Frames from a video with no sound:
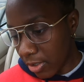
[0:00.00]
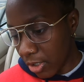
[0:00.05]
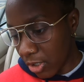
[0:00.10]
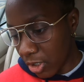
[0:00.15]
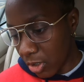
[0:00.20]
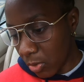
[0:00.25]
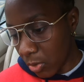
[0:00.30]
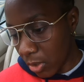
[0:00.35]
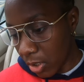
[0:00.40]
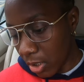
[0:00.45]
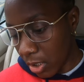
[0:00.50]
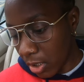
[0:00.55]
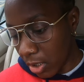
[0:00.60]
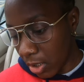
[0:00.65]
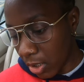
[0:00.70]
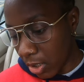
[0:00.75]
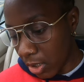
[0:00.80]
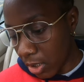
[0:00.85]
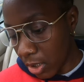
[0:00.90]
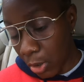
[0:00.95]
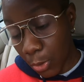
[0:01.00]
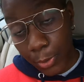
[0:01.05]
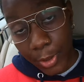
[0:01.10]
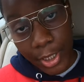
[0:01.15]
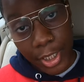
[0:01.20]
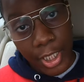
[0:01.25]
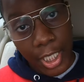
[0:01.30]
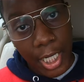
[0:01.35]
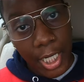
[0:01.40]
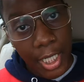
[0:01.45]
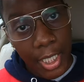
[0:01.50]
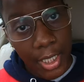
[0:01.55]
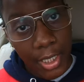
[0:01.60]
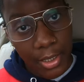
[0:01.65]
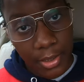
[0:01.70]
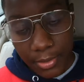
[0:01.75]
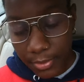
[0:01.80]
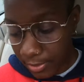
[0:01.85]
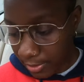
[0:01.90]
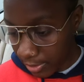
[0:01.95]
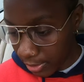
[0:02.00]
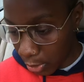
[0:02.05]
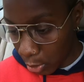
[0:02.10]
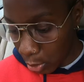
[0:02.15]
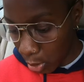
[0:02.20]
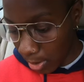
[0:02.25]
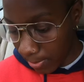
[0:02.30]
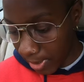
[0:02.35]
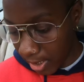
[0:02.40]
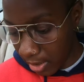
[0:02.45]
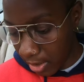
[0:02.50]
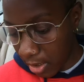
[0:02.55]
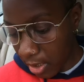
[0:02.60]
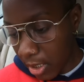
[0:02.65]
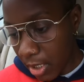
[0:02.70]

just want a quick shag. Do you know what I mean?